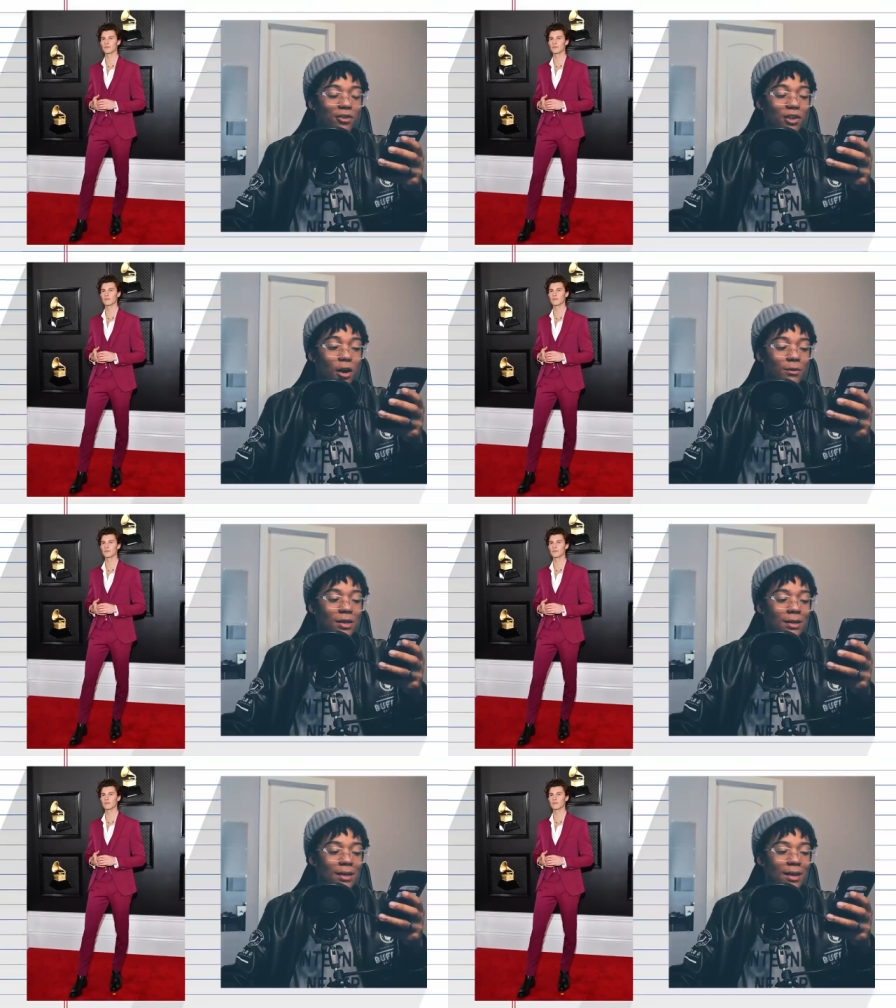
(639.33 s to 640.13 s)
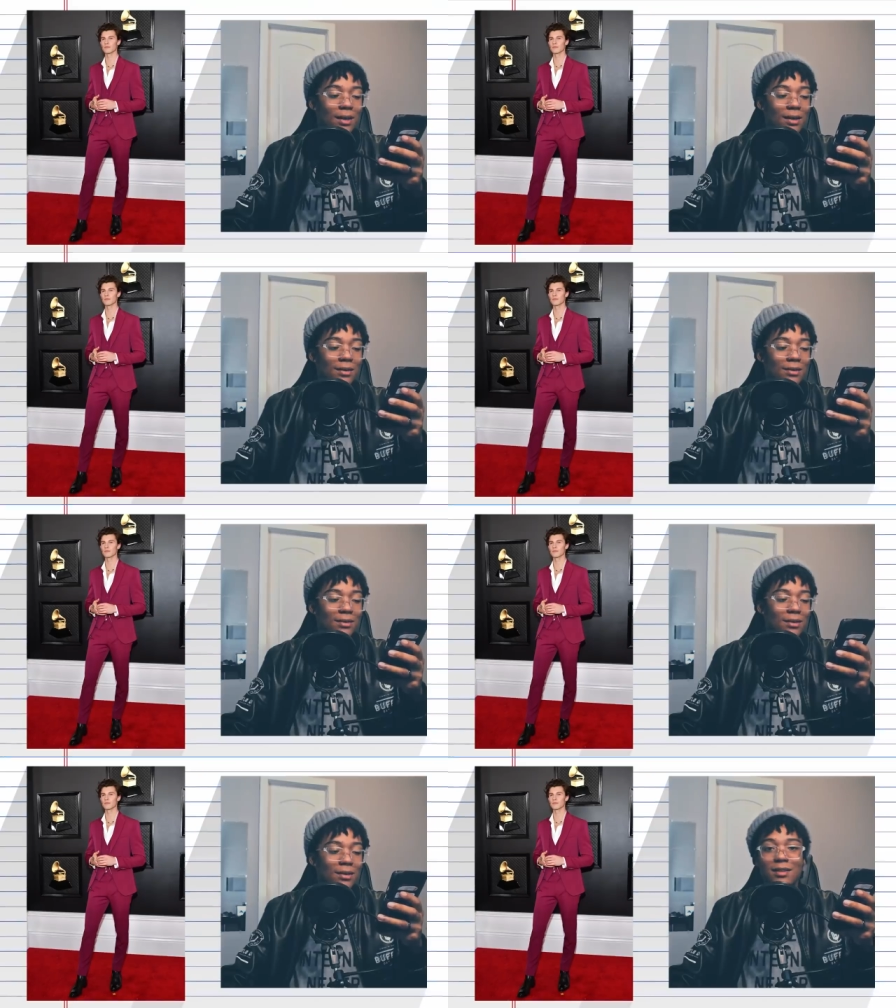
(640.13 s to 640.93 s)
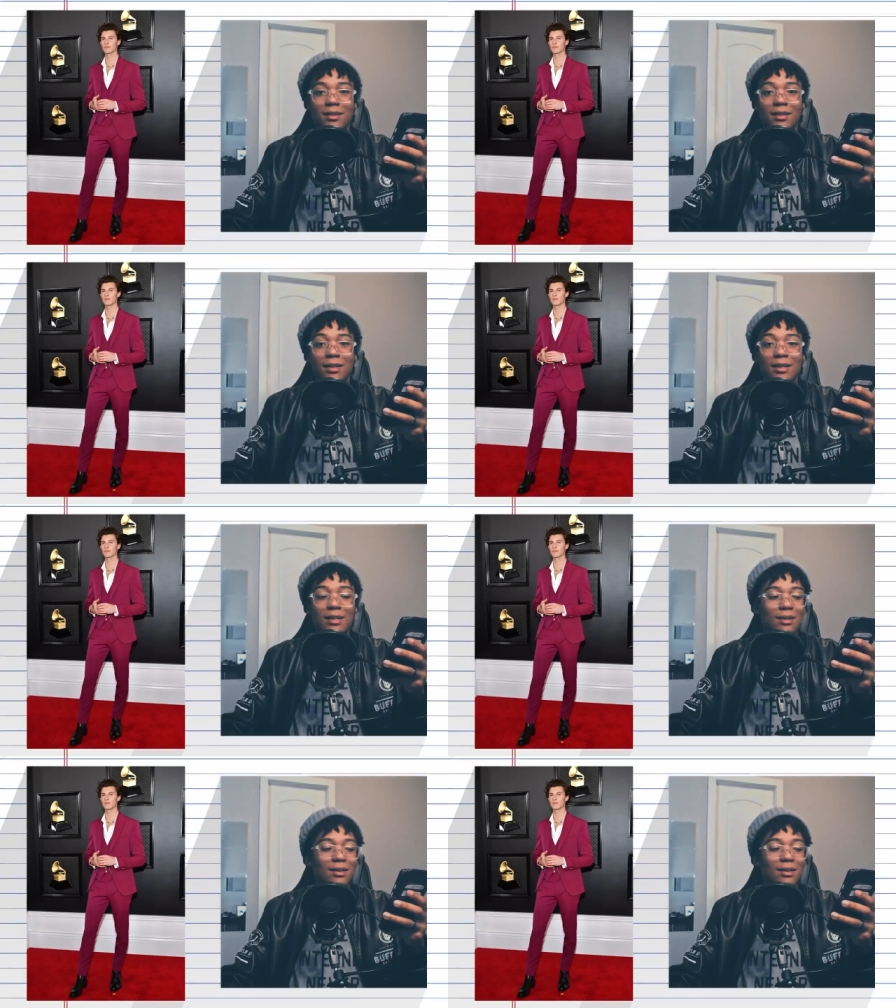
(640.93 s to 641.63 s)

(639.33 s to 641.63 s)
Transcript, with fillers: Shawn Mendes. Basically,